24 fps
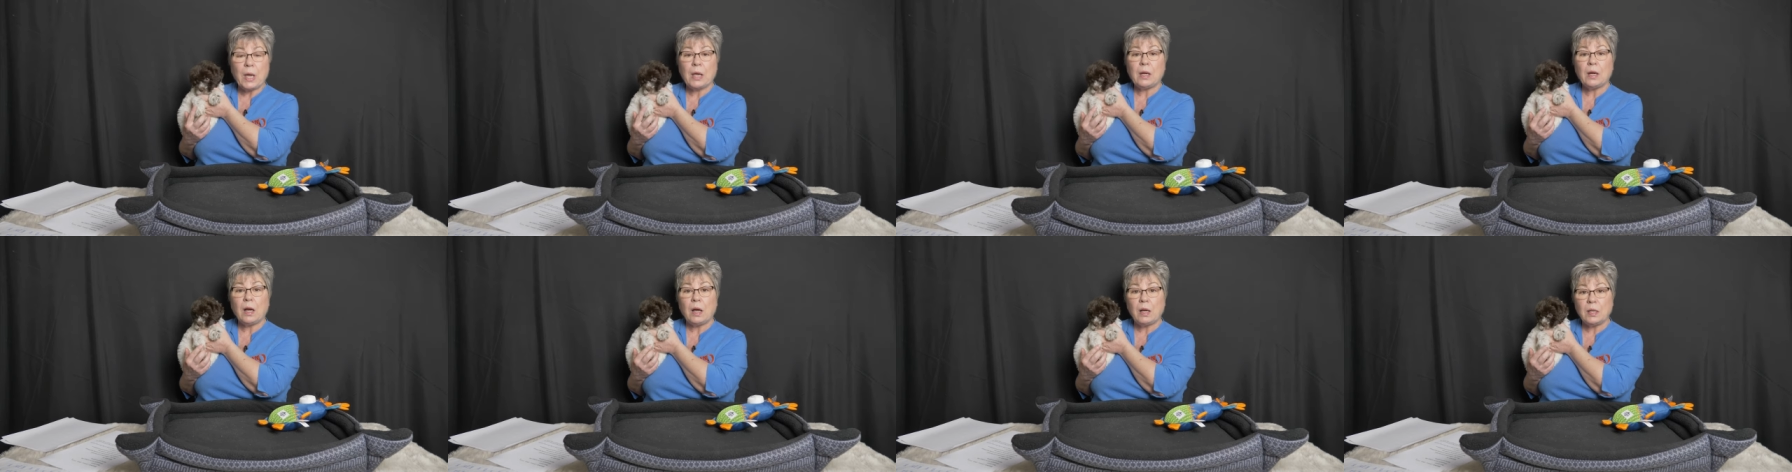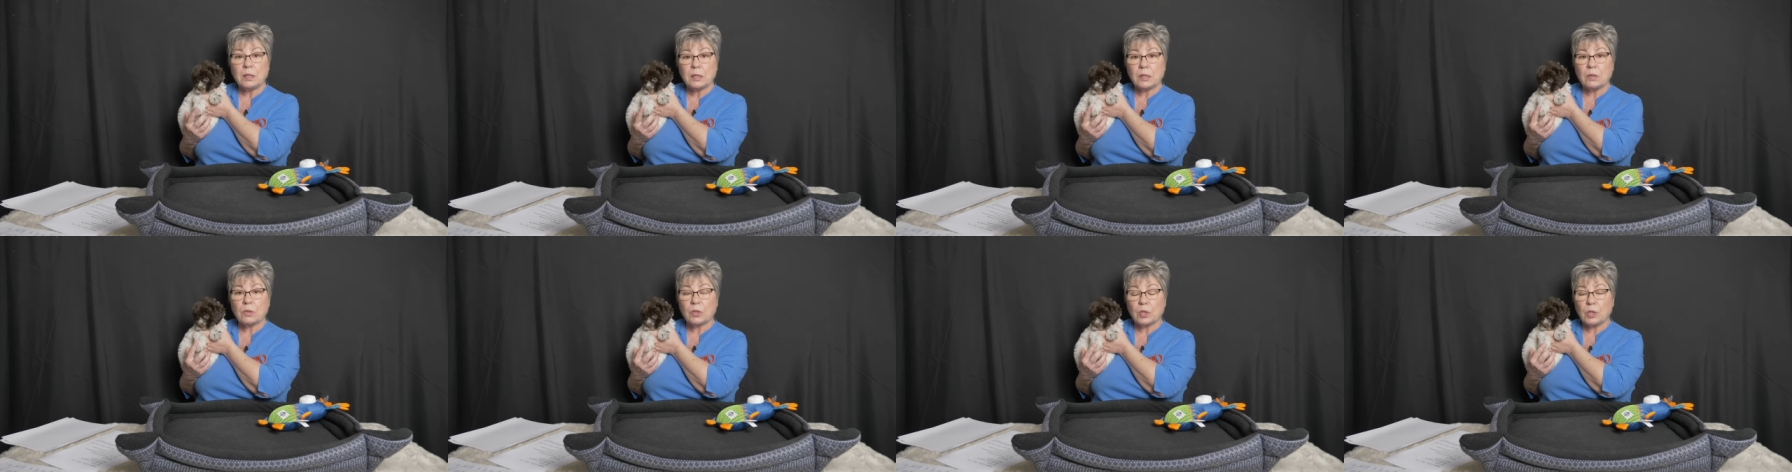and
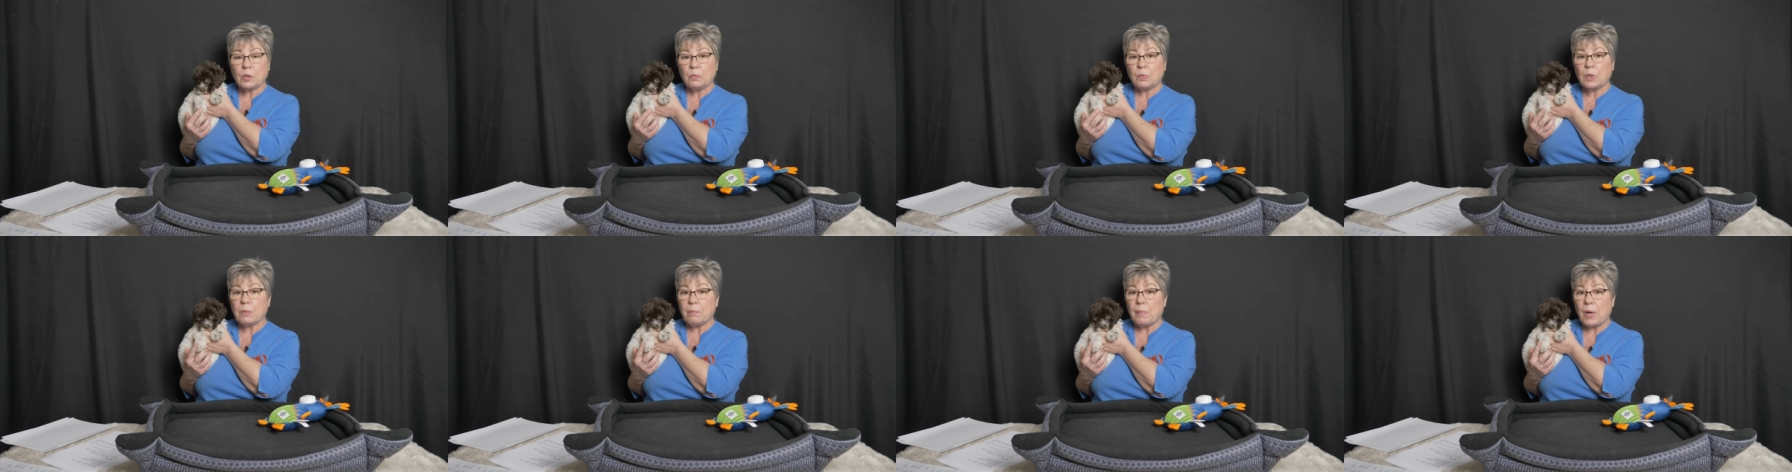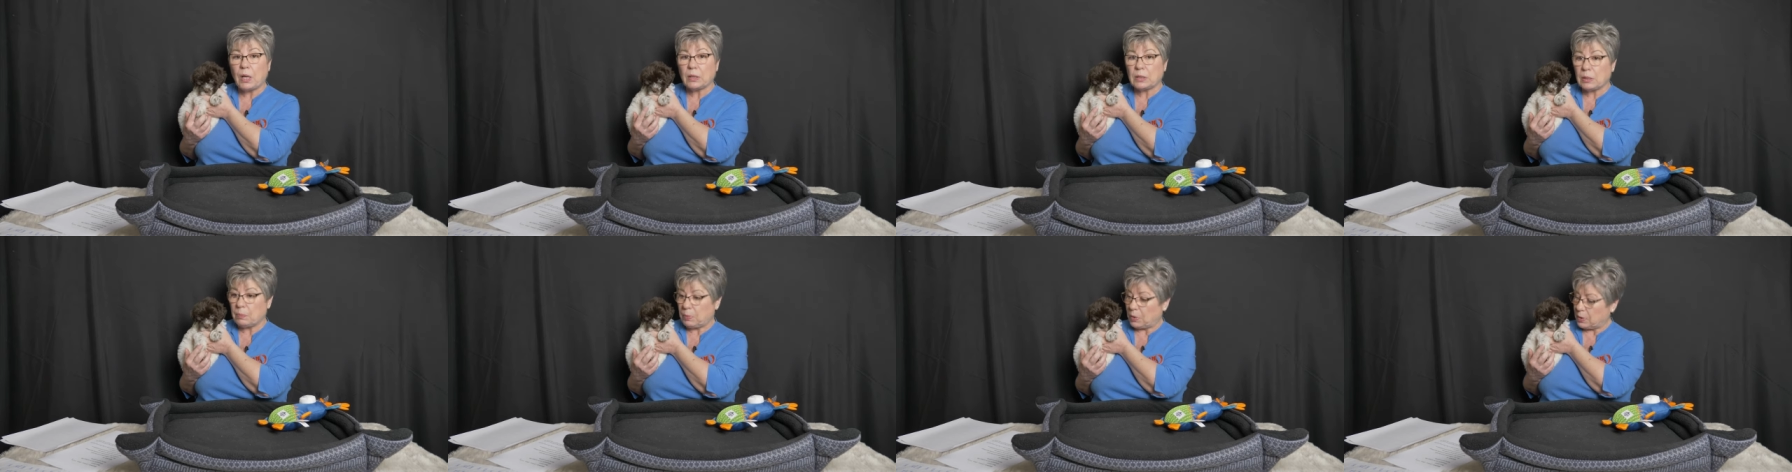also good with
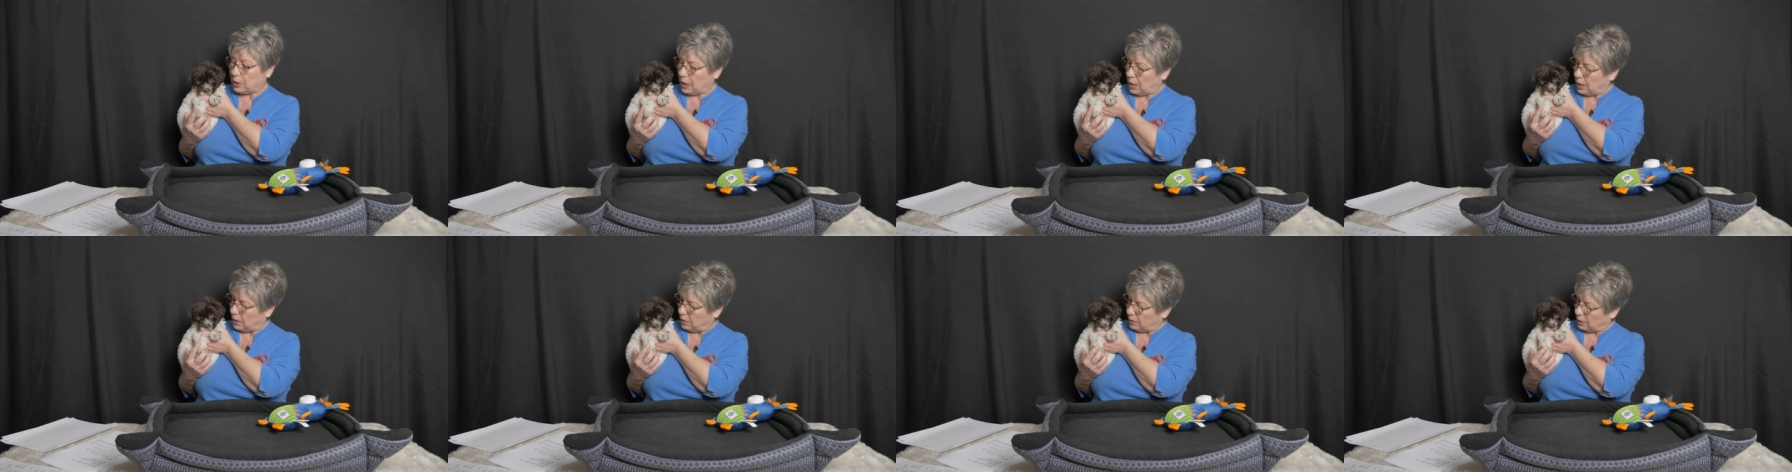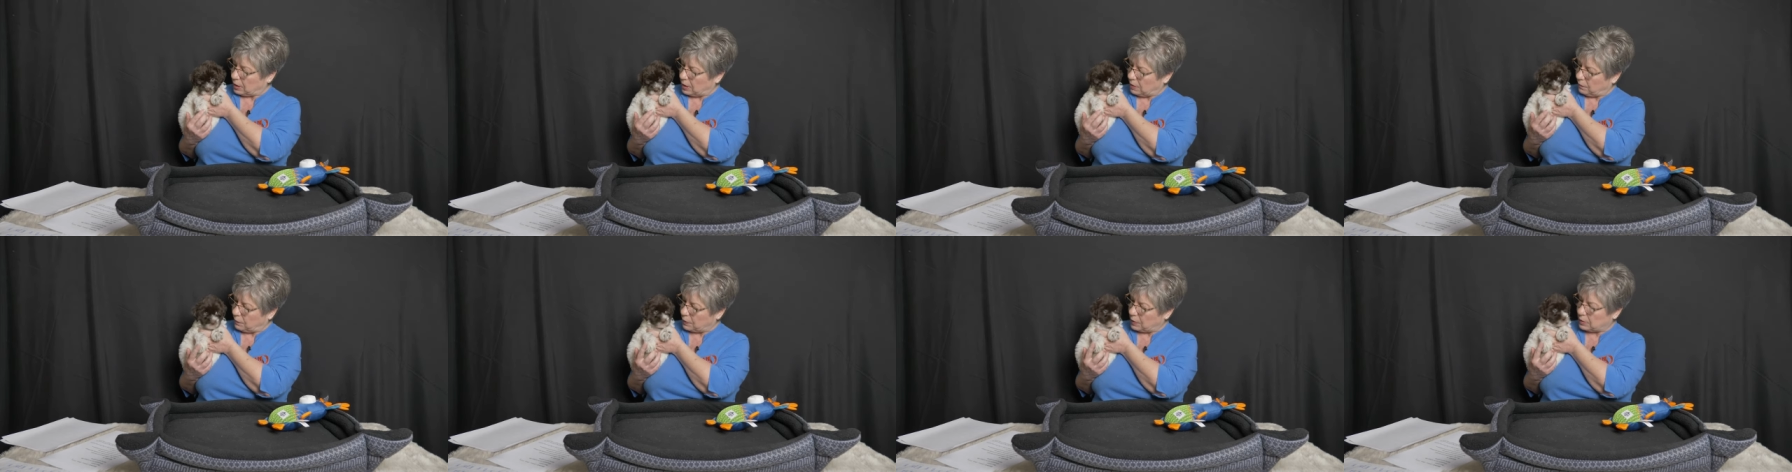multiple
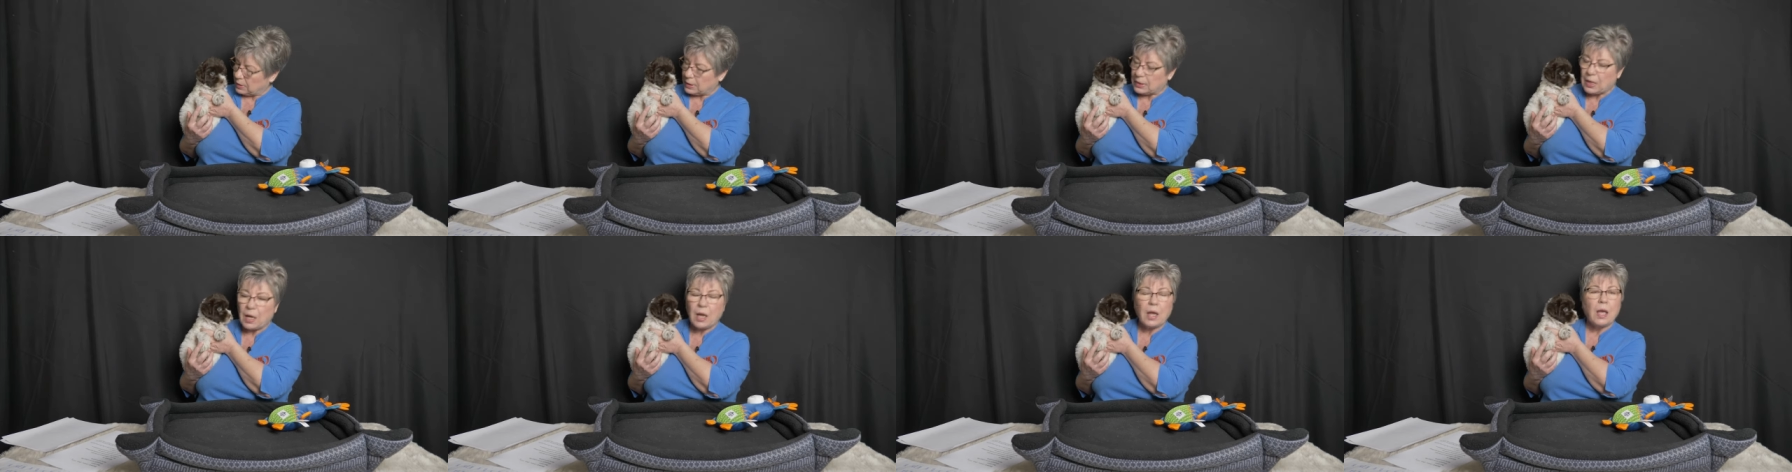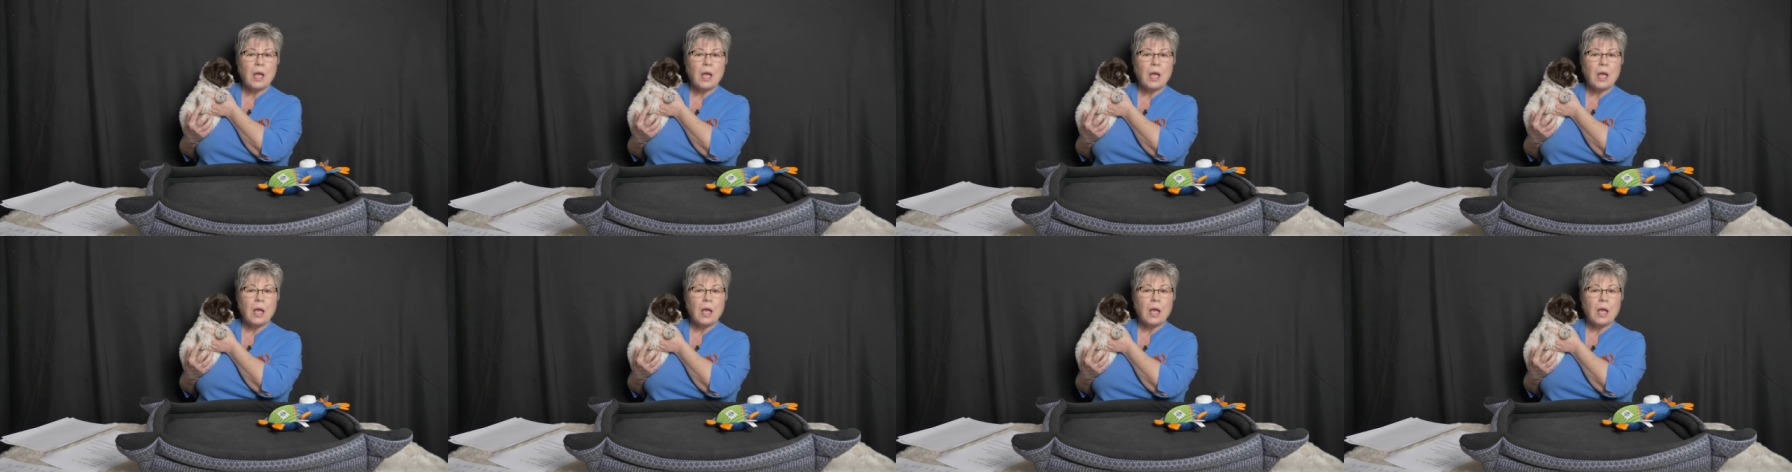caregivers.